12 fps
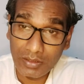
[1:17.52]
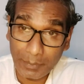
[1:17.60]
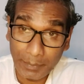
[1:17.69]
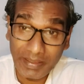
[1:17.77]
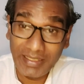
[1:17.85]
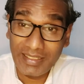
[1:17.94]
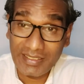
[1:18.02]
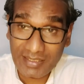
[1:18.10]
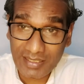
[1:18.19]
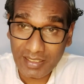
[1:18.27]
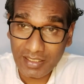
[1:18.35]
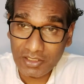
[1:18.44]
may
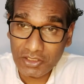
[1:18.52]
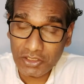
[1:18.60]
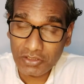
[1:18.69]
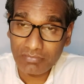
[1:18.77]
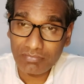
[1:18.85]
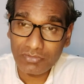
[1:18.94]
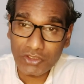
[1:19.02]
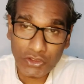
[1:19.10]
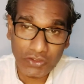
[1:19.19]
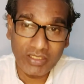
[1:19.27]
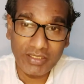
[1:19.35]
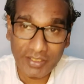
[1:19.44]
escalate
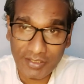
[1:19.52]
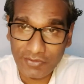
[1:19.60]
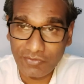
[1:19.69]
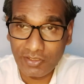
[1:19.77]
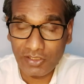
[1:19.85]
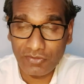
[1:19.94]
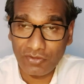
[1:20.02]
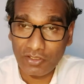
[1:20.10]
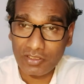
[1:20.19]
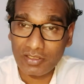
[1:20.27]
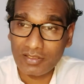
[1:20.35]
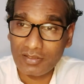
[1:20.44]
to the Third World War.